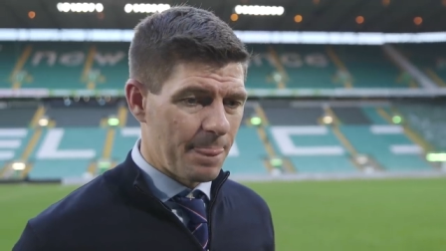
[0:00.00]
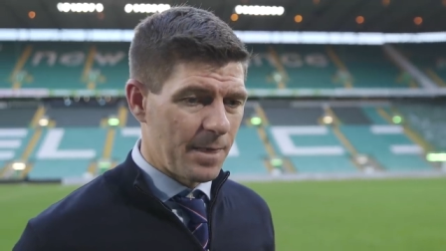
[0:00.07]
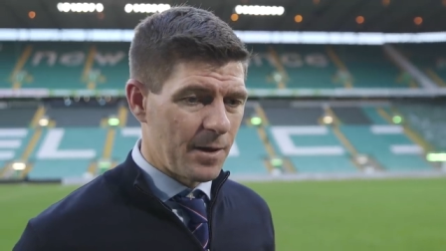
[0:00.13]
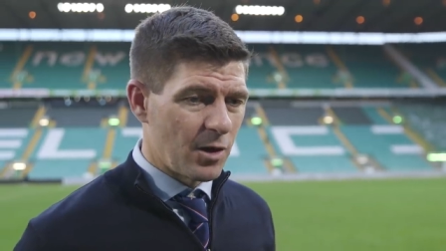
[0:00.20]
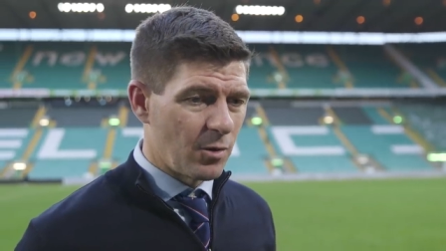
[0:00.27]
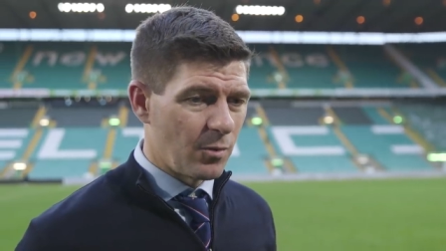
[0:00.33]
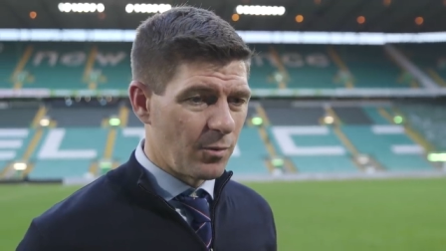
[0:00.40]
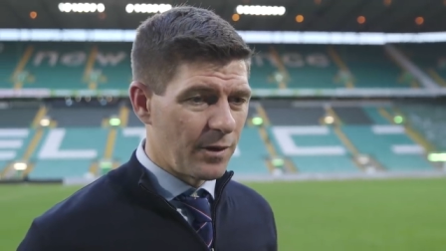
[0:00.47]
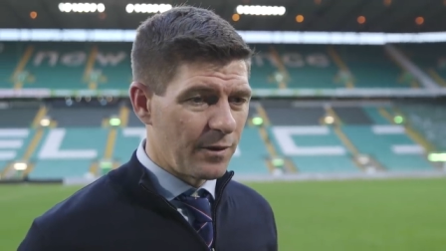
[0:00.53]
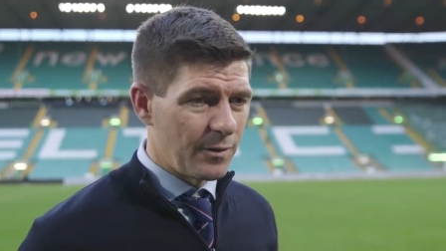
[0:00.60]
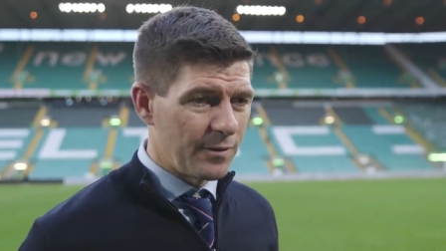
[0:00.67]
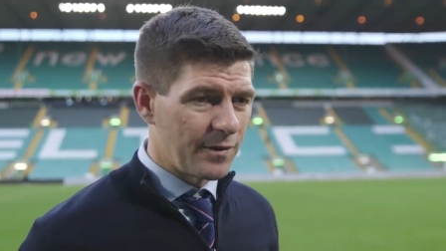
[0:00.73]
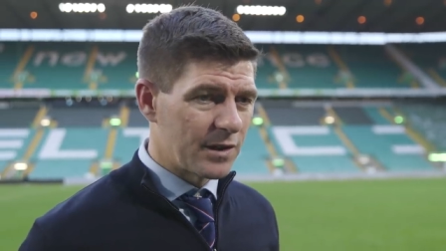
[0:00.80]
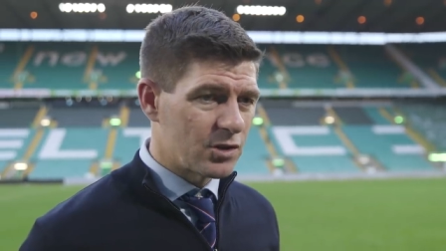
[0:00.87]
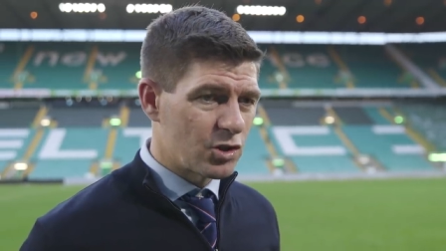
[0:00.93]
You know,
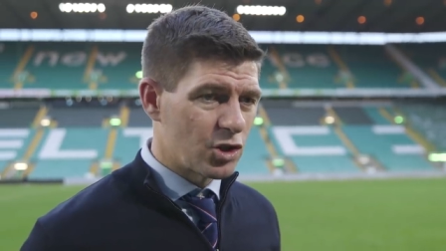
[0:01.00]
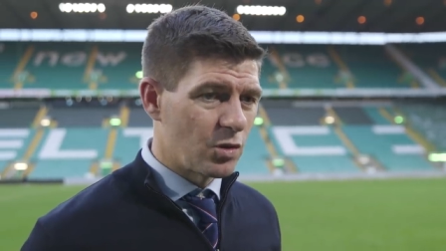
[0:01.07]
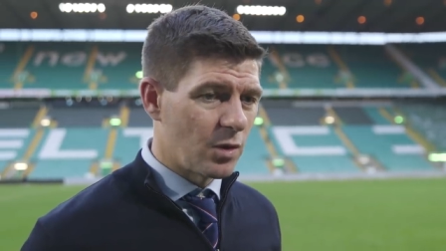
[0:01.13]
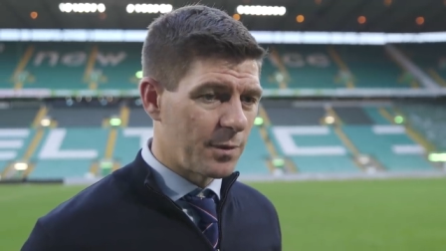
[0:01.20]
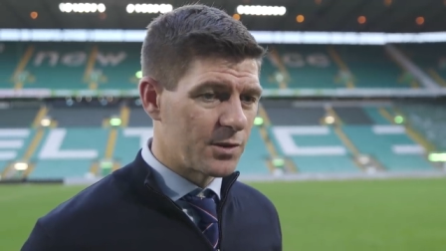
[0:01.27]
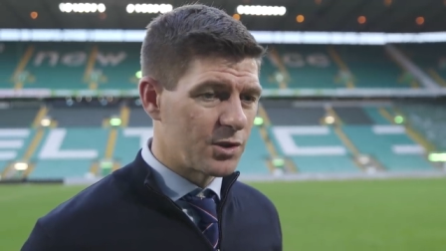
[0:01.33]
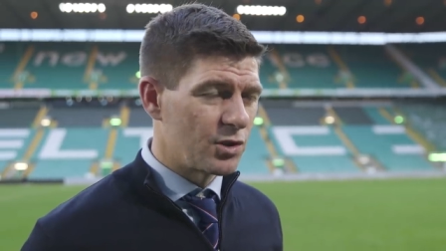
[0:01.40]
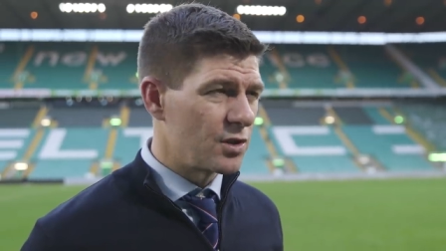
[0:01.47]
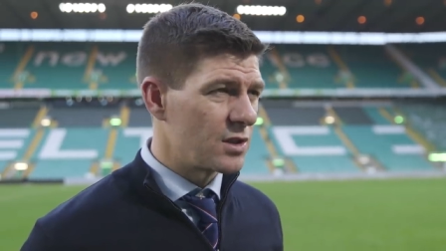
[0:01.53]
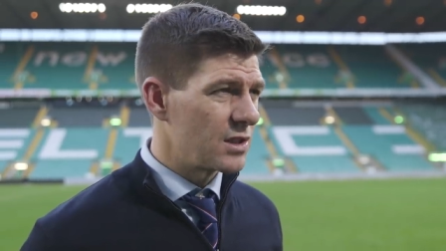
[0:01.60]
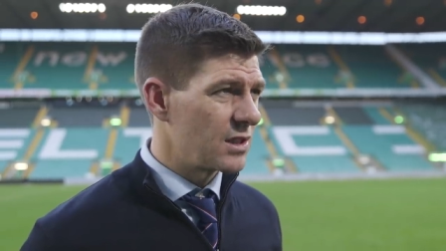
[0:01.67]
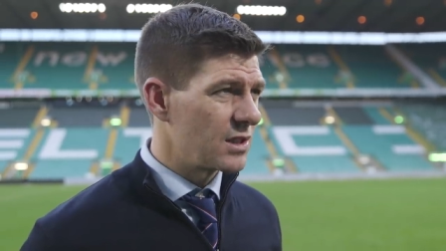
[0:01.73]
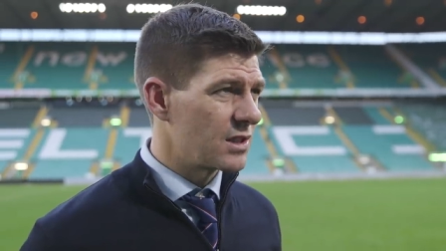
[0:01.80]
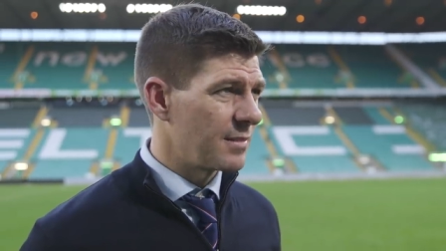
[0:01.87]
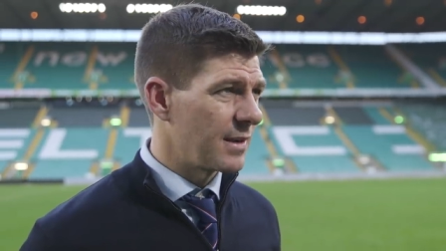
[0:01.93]
we've had two
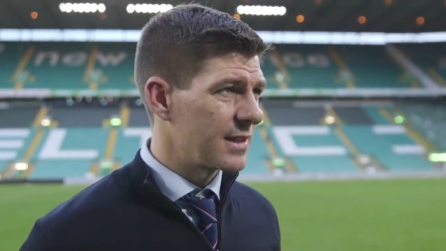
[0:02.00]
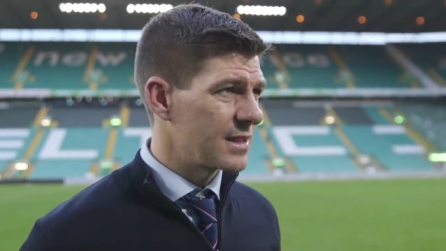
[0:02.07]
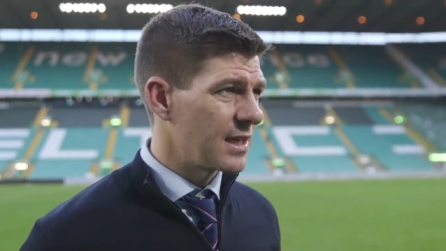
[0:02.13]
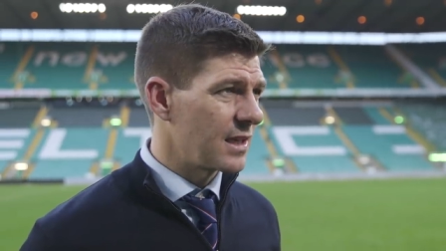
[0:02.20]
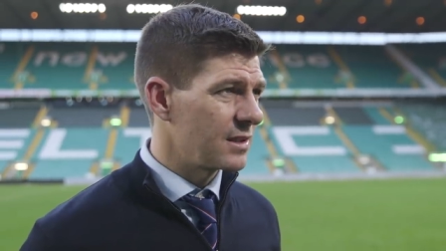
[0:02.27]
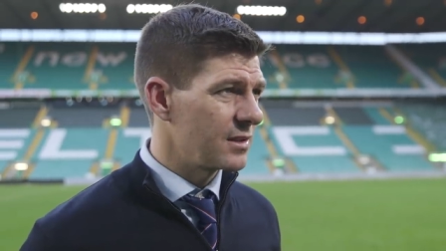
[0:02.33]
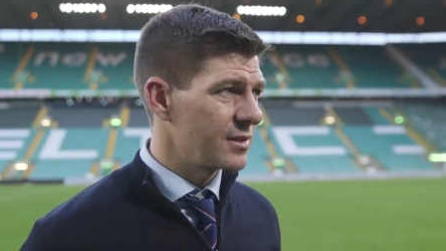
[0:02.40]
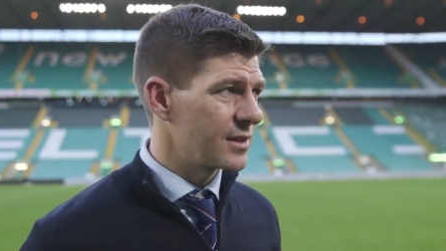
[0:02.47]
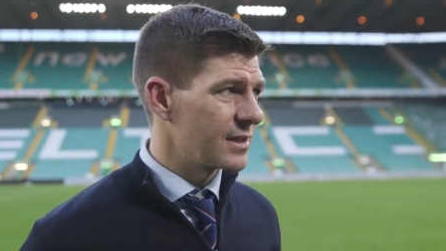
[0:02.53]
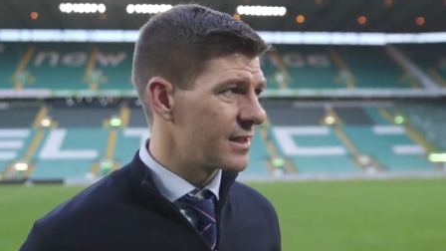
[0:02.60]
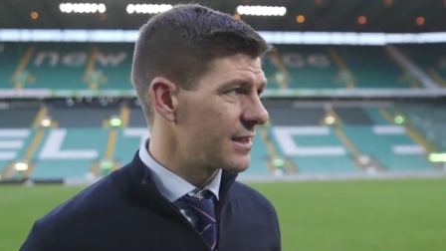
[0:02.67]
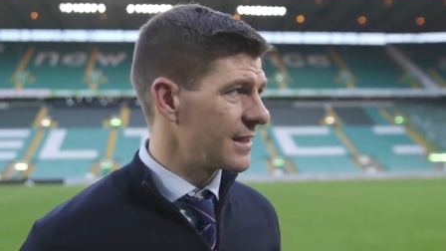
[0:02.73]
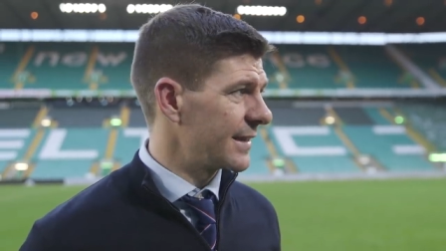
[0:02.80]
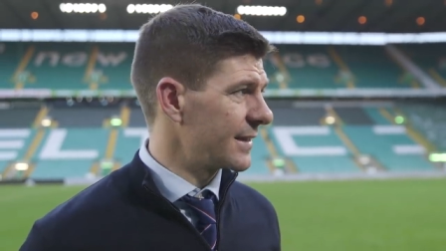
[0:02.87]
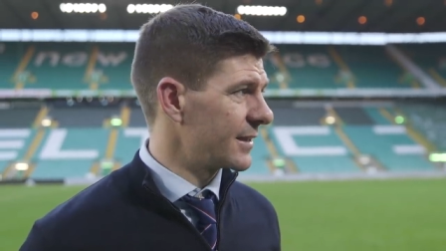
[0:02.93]
opportunities to make tackles, and
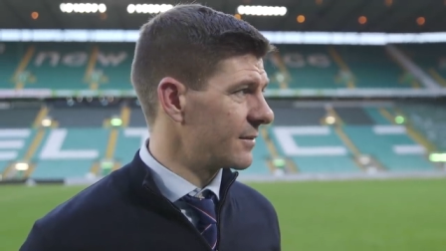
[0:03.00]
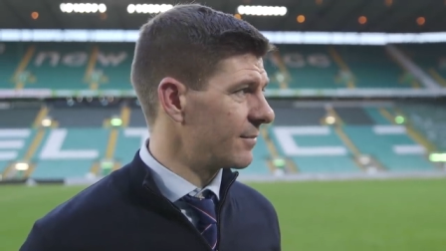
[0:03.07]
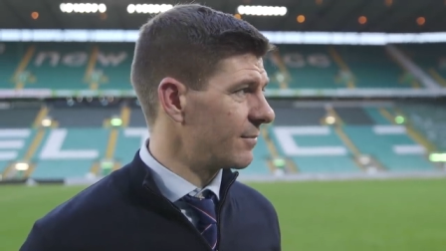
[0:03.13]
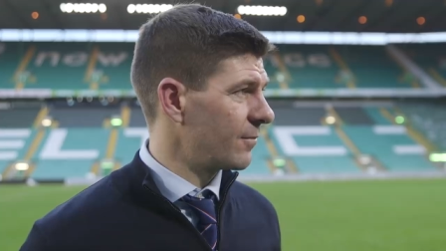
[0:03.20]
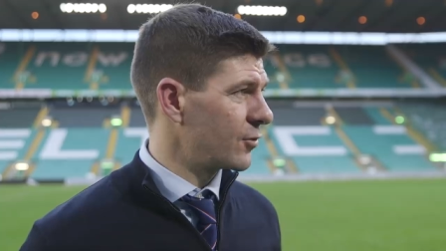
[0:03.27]
instead of